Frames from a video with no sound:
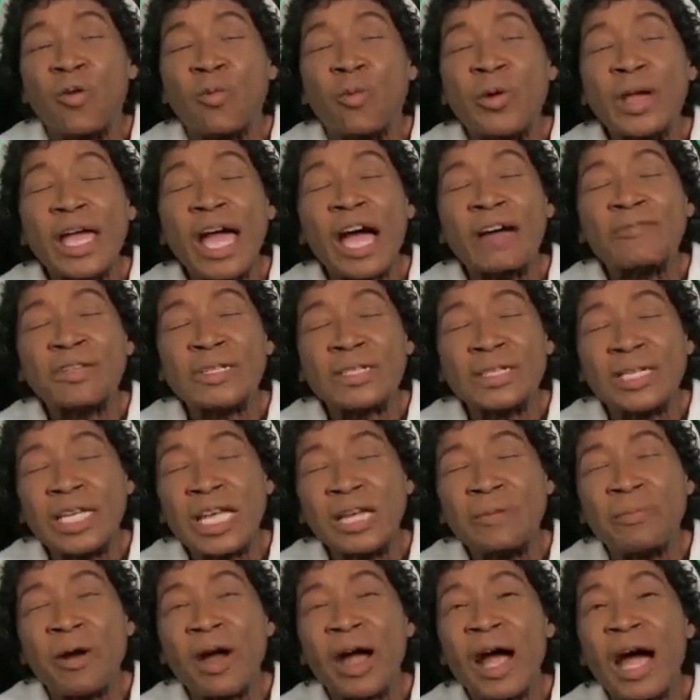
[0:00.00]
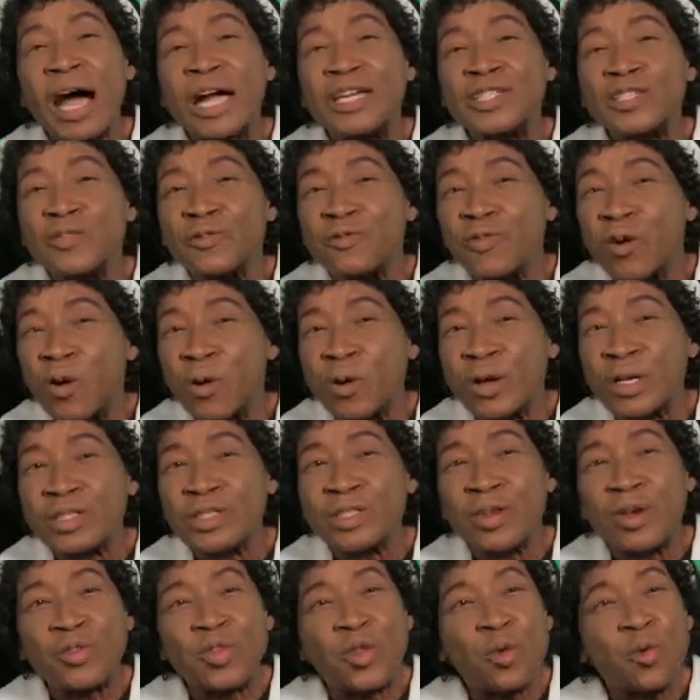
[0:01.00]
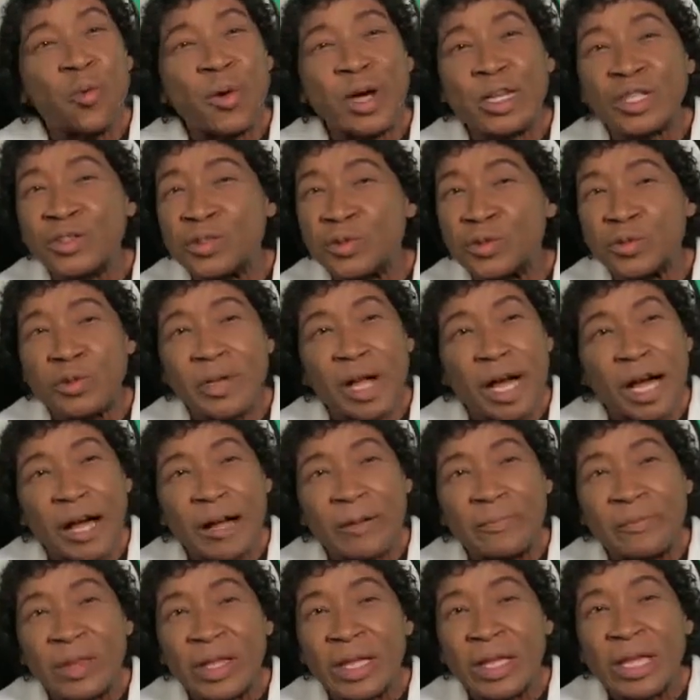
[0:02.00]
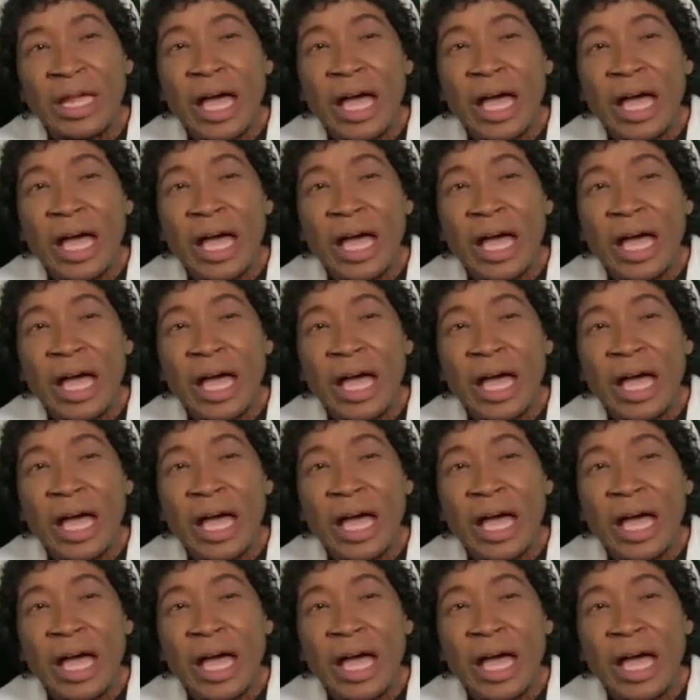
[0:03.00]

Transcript: we have to keep our eyes focused on the one true God.